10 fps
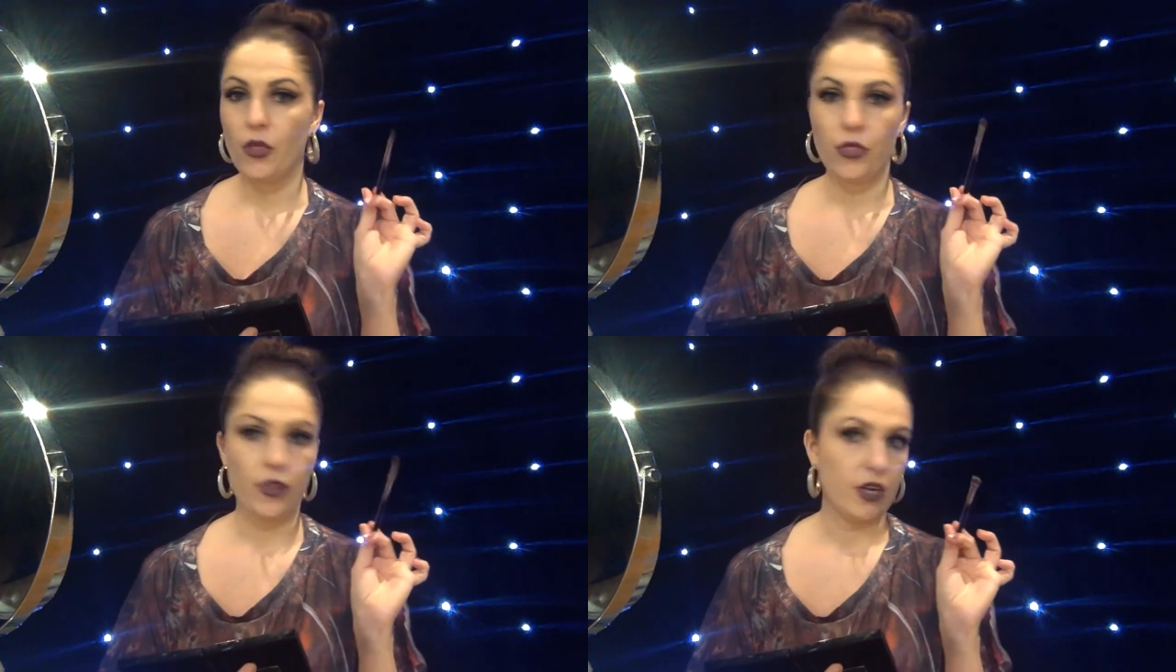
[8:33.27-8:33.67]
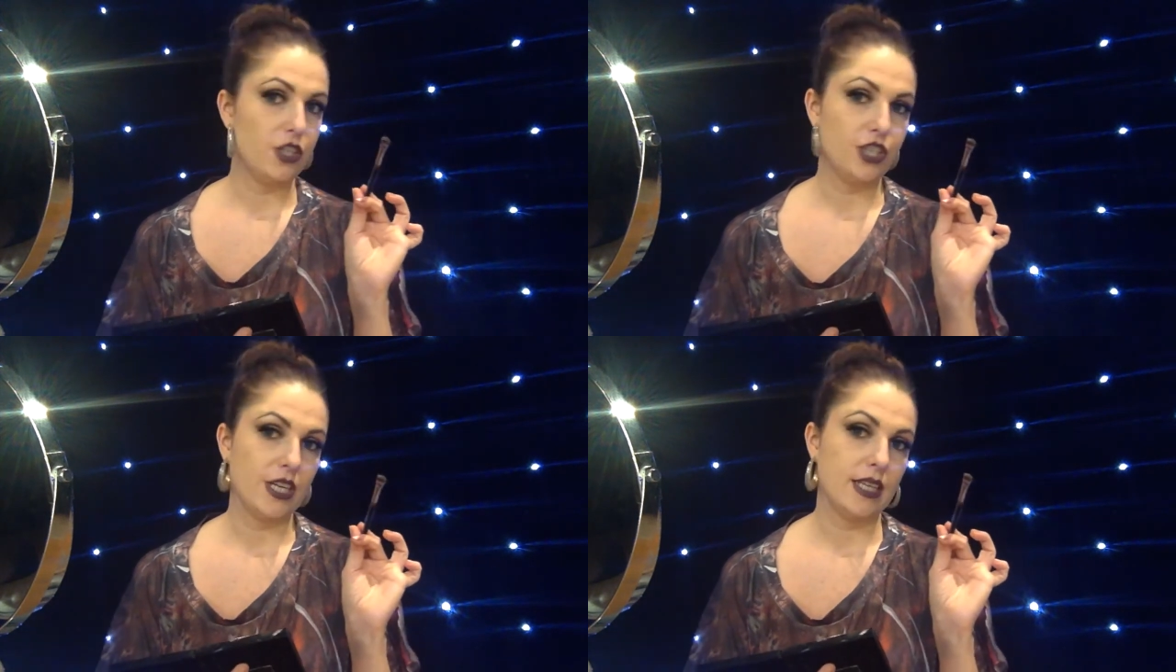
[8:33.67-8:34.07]
3
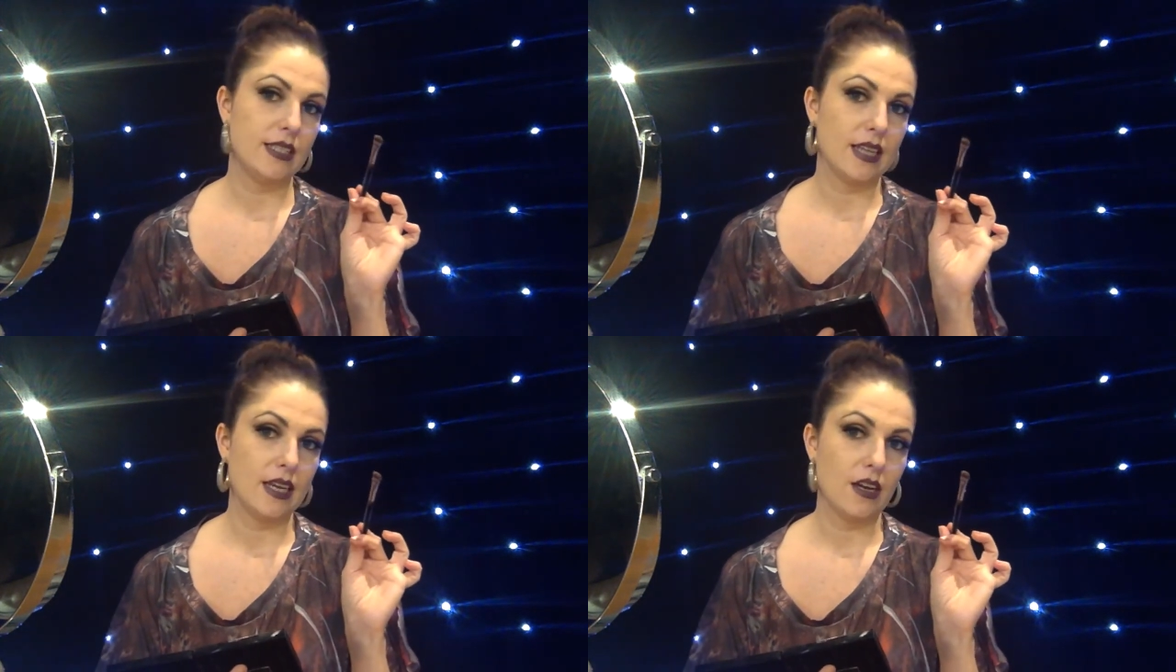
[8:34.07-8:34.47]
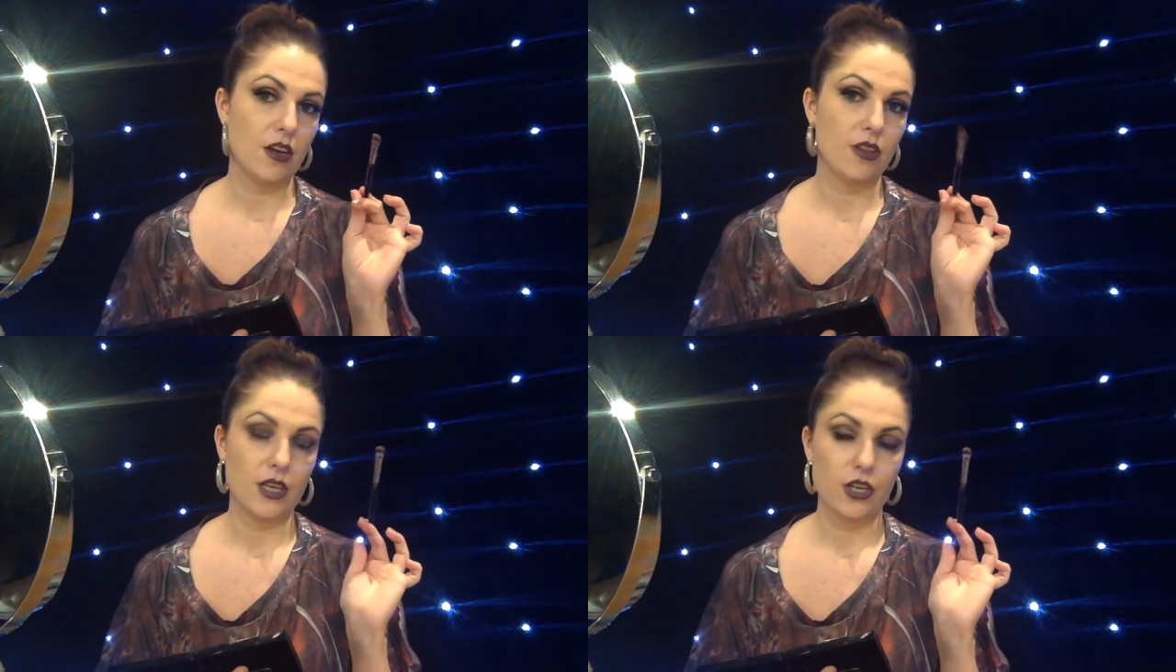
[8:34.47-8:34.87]
shades lighter
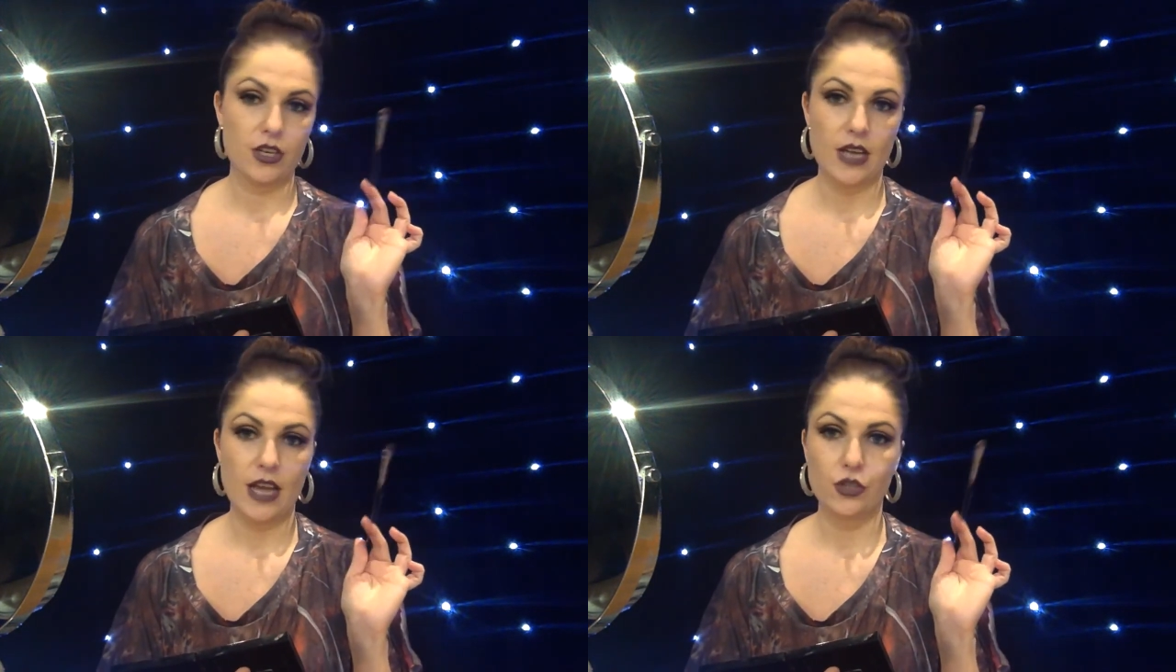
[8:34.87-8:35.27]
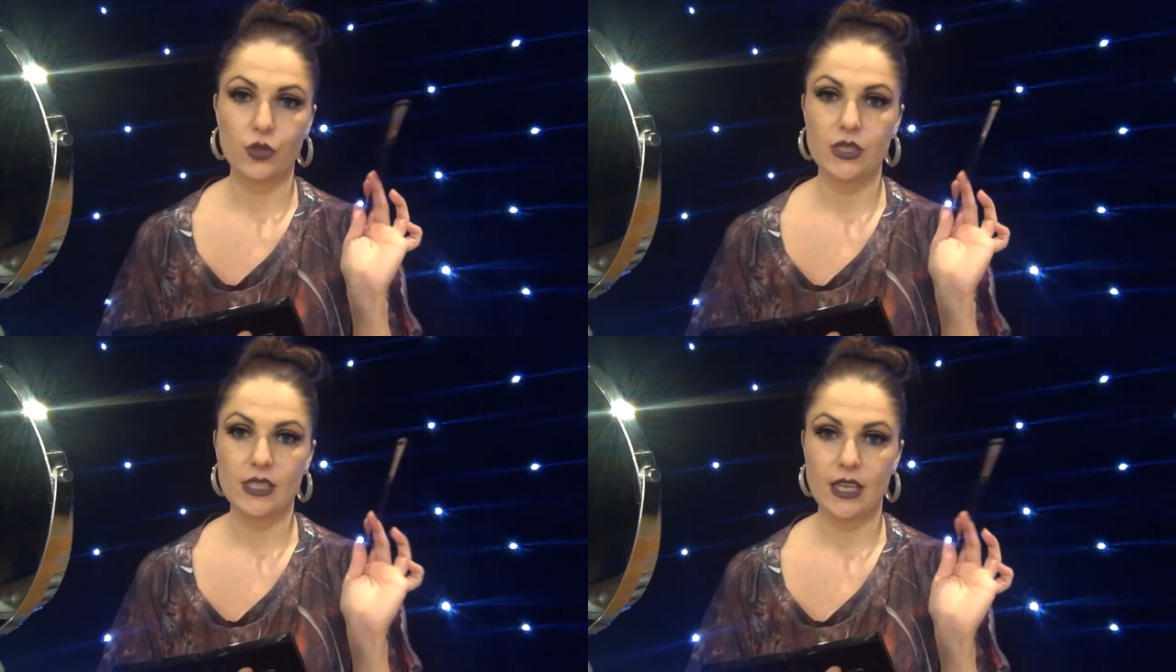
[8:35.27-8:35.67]
than your natural
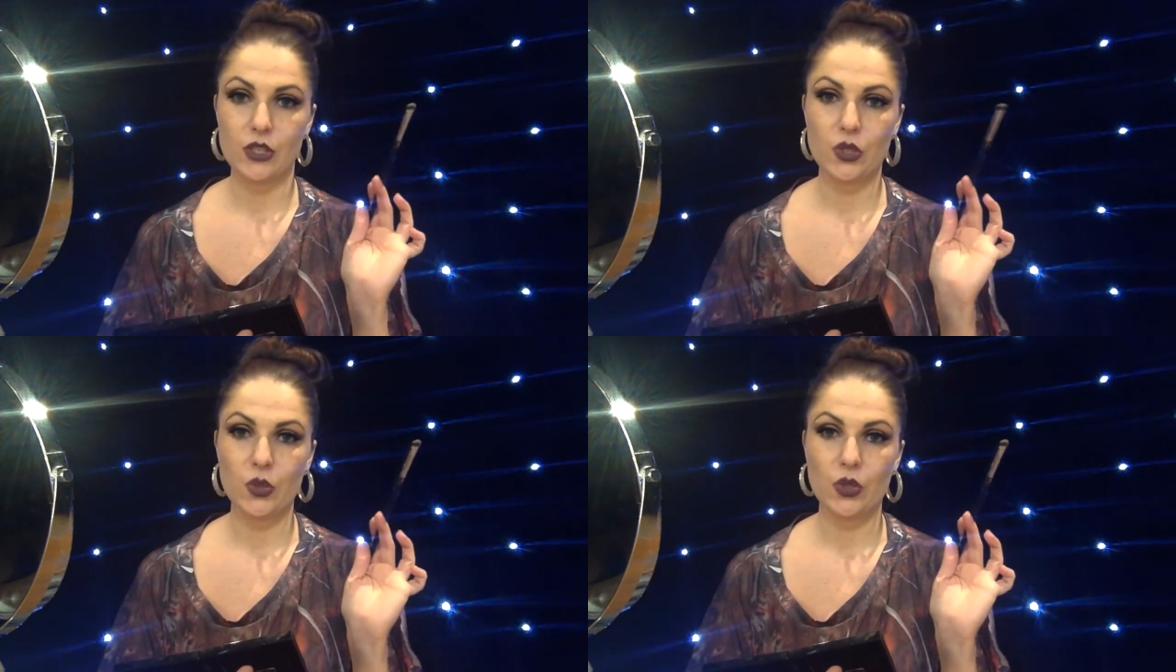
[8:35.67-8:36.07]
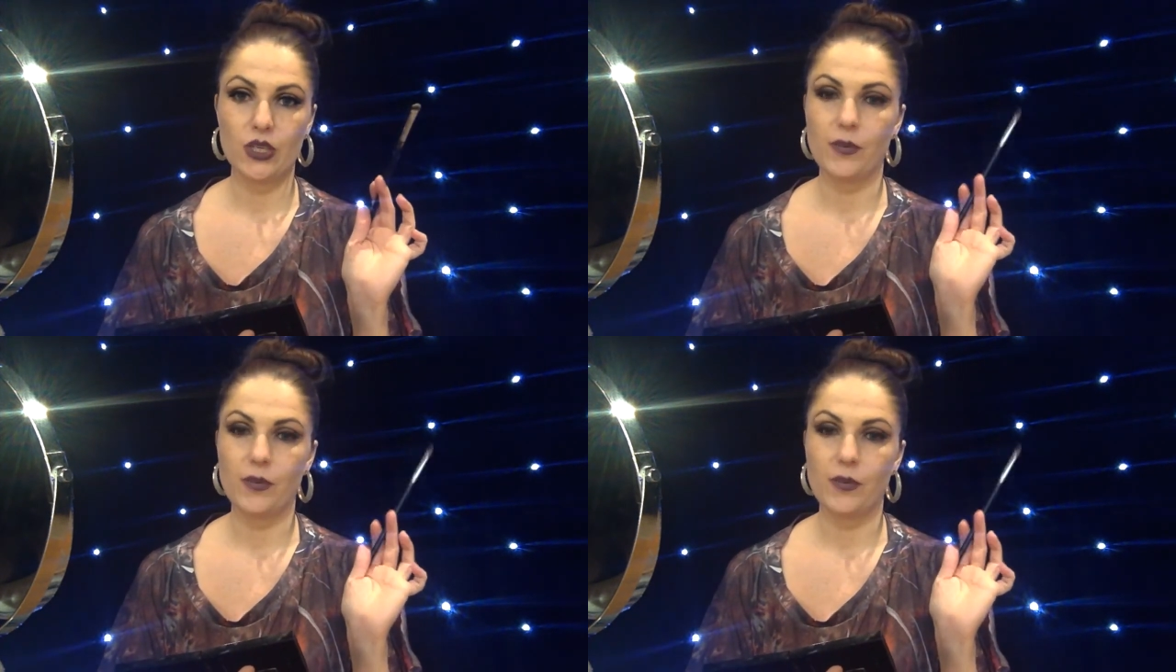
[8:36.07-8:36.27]
skin tone,